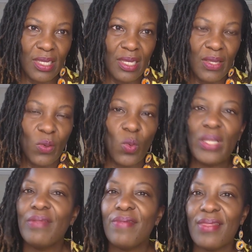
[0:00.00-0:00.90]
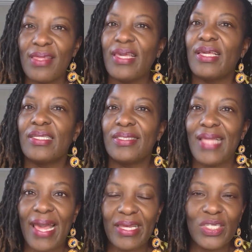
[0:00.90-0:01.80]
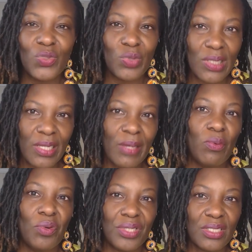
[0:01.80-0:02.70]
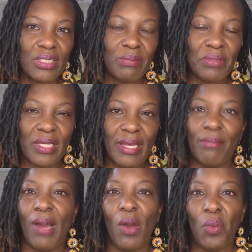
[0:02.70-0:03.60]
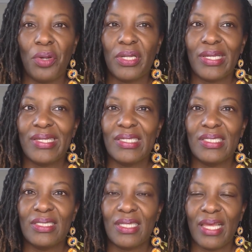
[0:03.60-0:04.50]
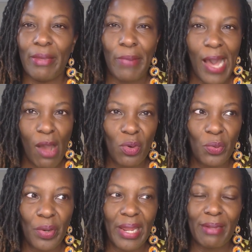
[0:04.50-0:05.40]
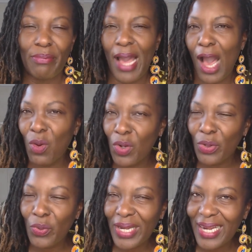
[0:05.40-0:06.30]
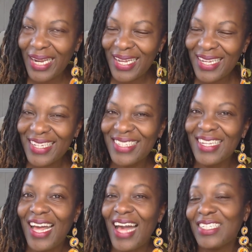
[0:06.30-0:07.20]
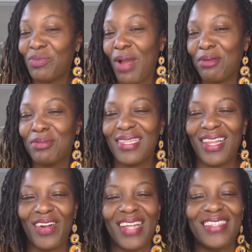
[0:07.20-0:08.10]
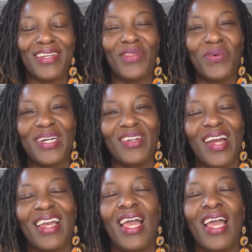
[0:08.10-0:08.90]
one of the things that is really important to me in my work is empowering. I should probably learn how to say the word right.